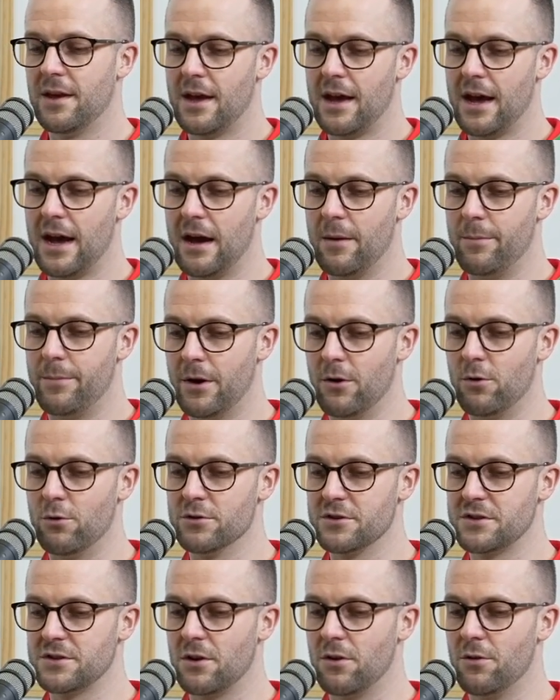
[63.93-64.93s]
Uh, but
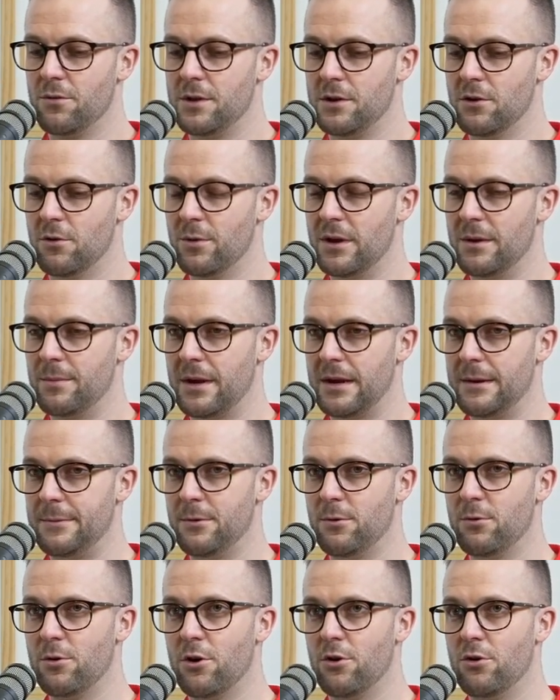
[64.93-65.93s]
also, there'll be
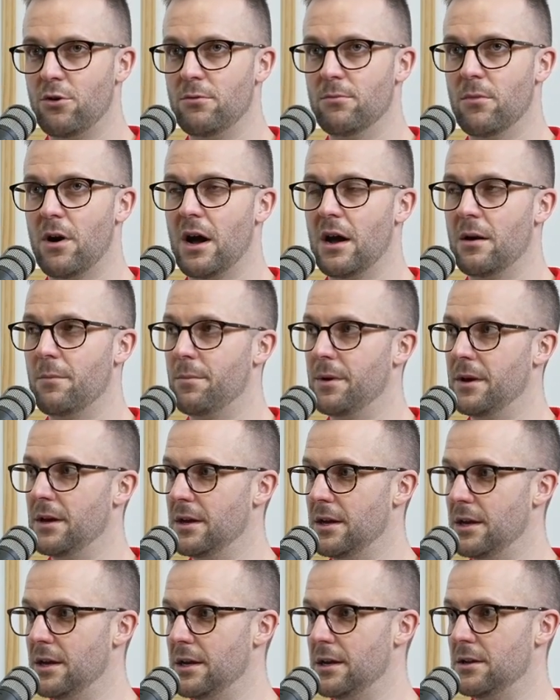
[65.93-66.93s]
people who might
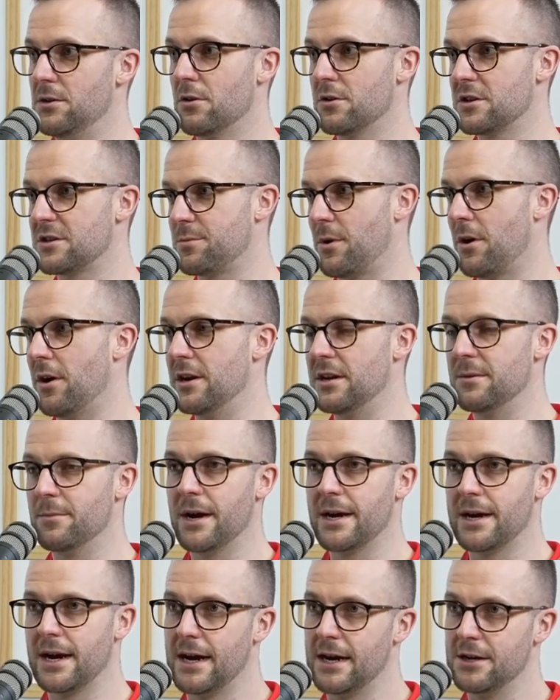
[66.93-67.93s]
be not aspiring to
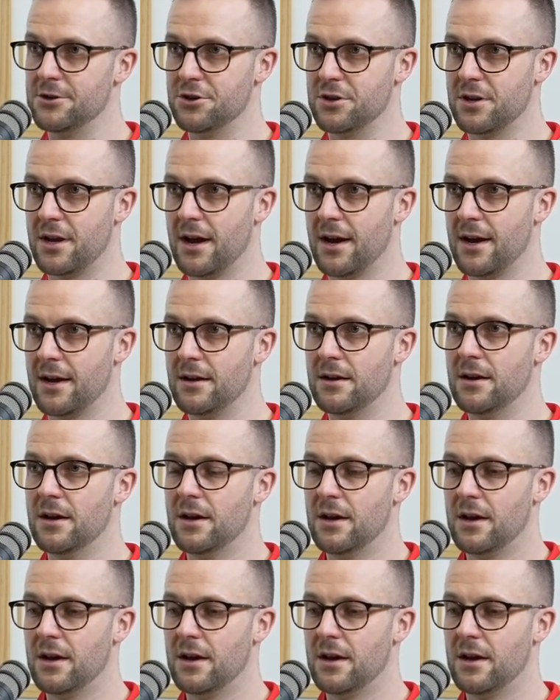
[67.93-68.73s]
make 100K,